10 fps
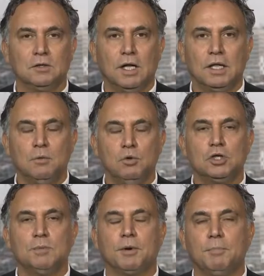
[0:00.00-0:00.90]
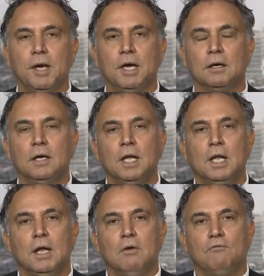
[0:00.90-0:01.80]
So I think we should prepare
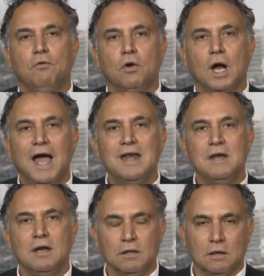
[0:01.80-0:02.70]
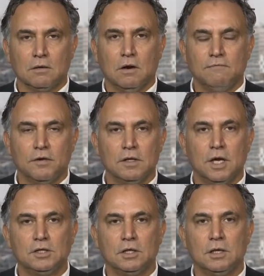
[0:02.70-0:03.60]
for another
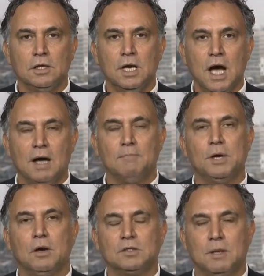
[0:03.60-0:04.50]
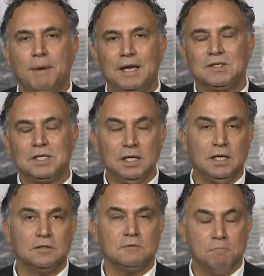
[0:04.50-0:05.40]
confrontation, not because the
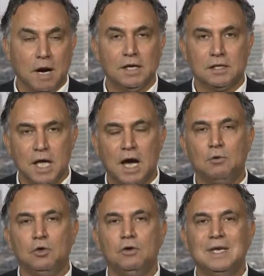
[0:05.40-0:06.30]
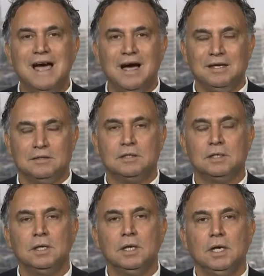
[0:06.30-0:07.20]
Palestinians might now unite